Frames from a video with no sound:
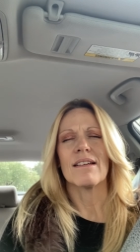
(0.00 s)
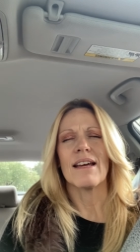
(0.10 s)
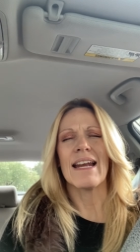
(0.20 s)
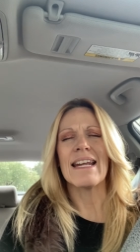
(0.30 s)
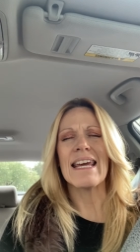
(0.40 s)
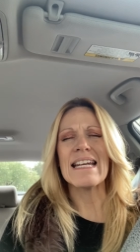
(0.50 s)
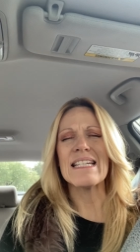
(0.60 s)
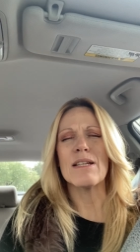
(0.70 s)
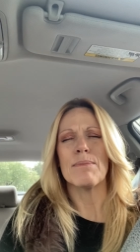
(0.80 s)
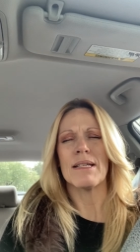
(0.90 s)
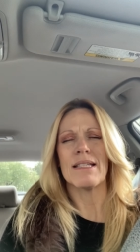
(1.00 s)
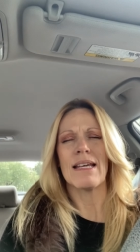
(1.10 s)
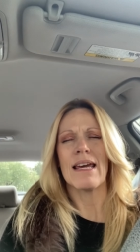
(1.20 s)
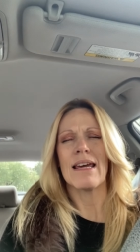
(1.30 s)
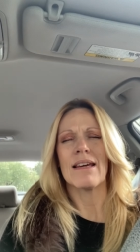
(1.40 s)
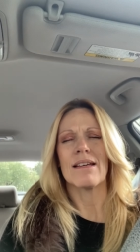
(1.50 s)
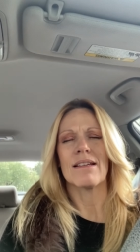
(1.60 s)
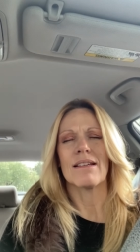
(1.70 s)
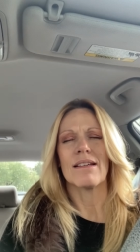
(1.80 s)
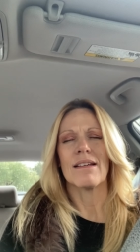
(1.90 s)
and intimacy
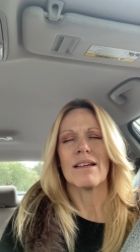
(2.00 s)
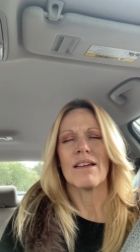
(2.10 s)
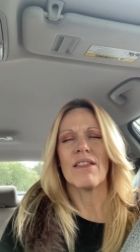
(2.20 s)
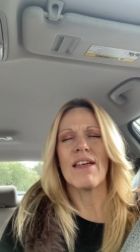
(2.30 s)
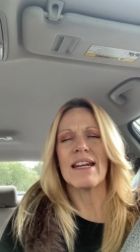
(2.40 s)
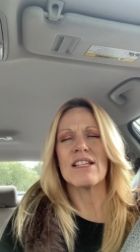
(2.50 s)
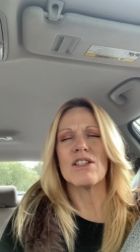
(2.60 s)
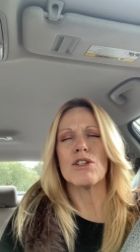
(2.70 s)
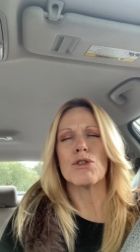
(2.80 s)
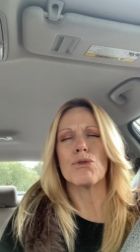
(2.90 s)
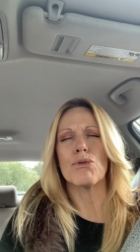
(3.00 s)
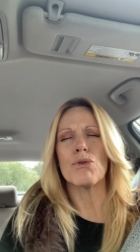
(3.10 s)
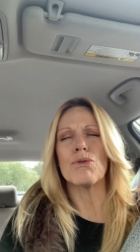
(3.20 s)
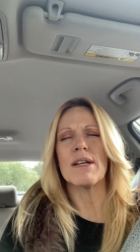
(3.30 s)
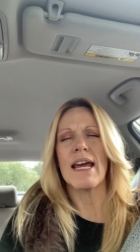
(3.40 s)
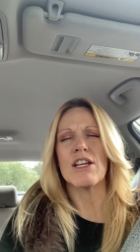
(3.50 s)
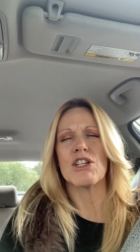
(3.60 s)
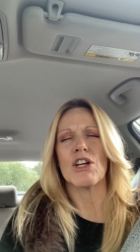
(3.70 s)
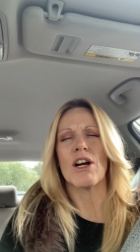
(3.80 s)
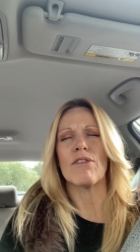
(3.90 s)
that is the true
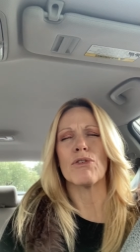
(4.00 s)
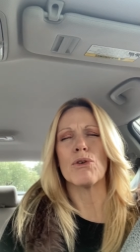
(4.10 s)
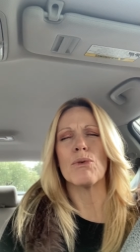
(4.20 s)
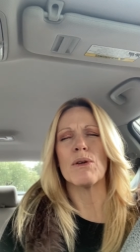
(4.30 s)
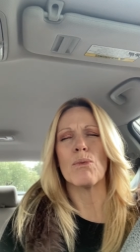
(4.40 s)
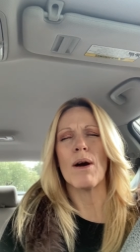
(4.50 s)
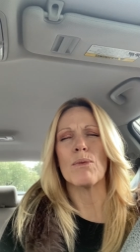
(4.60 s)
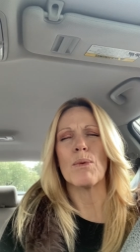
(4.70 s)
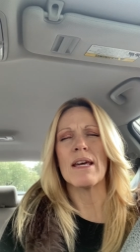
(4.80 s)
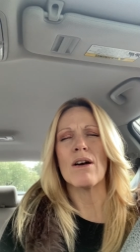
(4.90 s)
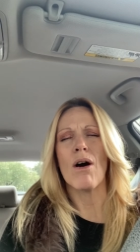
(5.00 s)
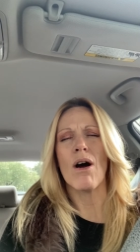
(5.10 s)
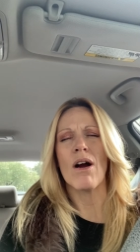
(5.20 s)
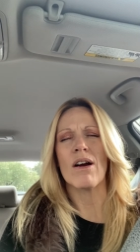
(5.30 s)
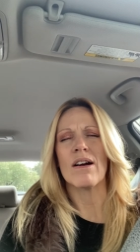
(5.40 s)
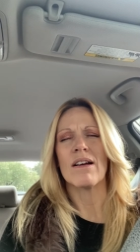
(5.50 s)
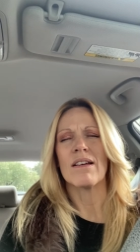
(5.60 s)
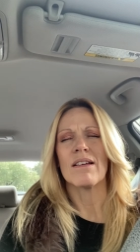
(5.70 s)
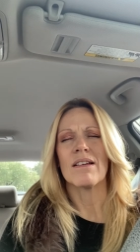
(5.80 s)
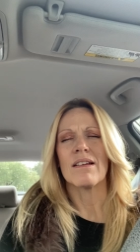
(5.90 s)
nature of who and what we are
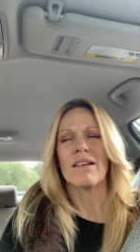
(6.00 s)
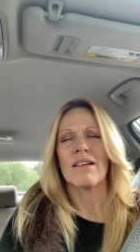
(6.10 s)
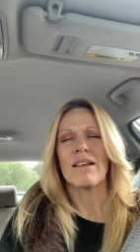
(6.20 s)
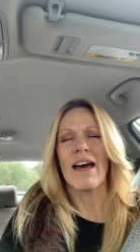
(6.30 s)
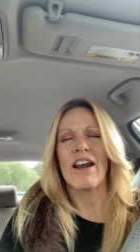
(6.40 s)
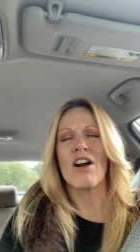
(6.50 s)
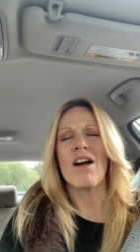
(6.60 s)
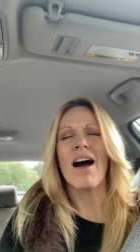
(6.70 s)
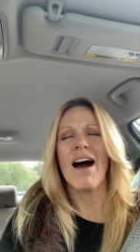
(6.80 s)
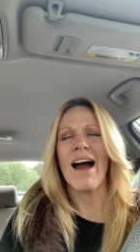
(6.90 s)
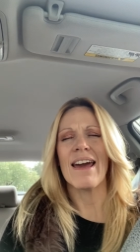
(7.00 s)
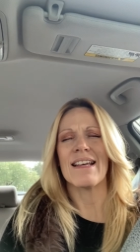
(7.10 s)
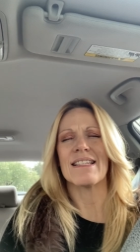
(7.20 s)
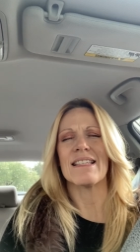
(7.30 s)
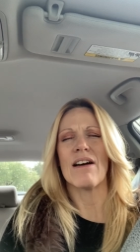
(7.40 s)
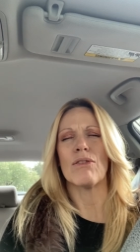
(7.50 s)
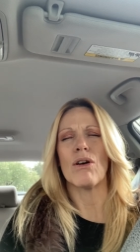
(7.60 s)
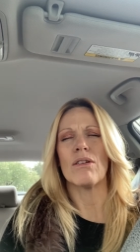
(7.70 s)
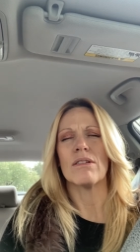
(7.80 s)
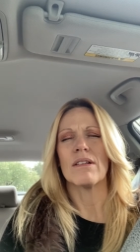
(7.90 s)
at our highest
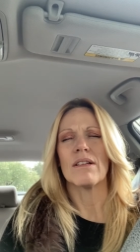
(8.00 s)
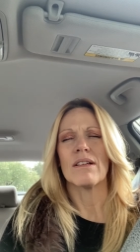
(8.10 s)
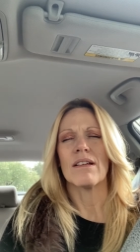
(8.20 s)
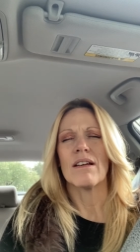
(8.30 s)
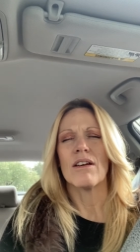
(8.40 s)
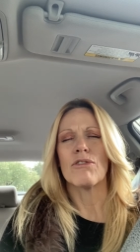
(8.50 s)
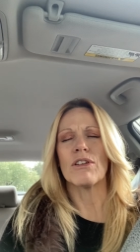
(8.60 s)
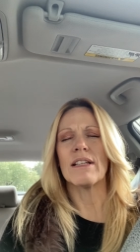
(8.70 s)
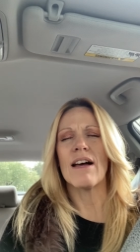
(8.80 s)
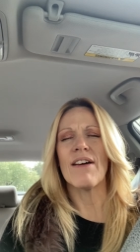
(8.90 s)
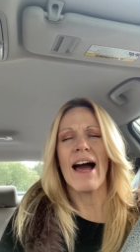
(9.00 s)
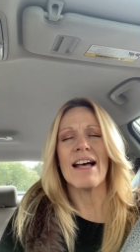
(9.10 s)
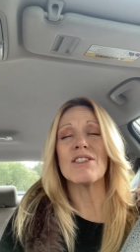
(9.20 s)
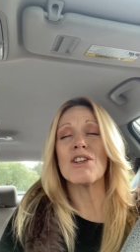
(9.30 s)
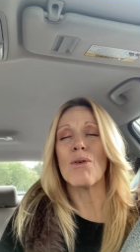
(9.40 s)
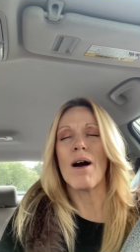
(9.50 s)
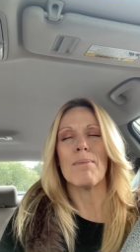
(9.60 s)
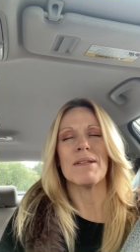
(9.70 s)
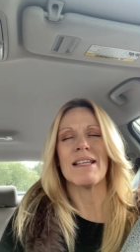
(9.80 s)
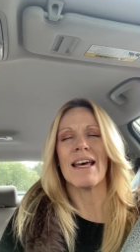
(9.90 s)
level. For love has no
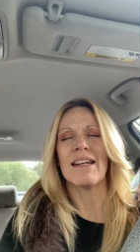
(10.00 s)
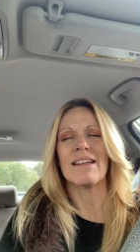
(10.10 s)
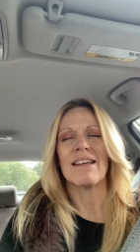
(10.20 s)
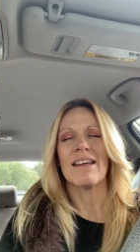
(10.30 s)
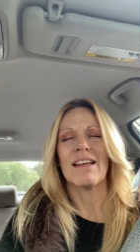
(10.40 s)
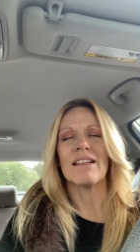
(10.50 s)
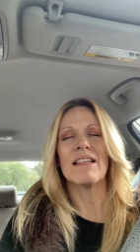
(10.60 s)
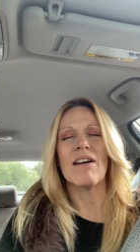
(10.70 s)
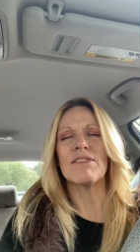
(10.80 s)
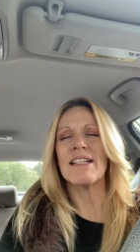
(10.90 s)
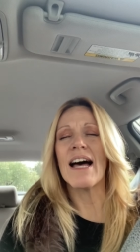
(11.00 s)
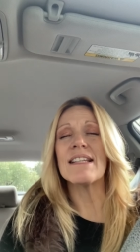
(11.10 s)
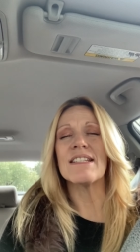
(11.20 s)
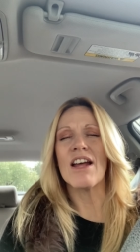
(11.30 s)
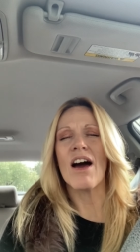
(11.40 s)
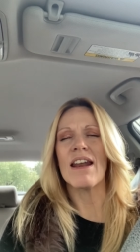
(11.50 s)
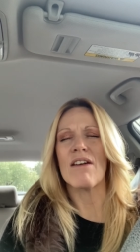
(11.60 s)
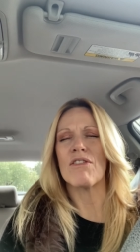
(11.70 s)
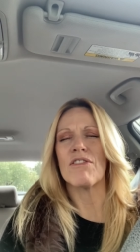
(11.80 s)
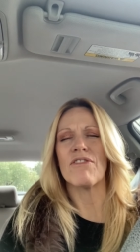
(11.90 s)
opposite. Love does not
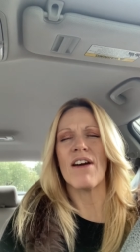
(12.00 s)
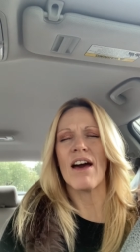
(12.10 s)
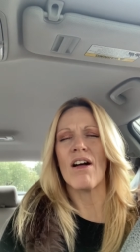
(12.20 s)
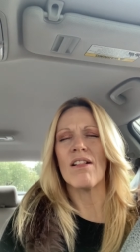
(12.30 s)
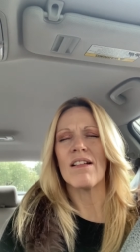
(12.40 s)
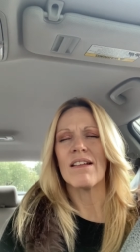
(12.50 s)
ever fail.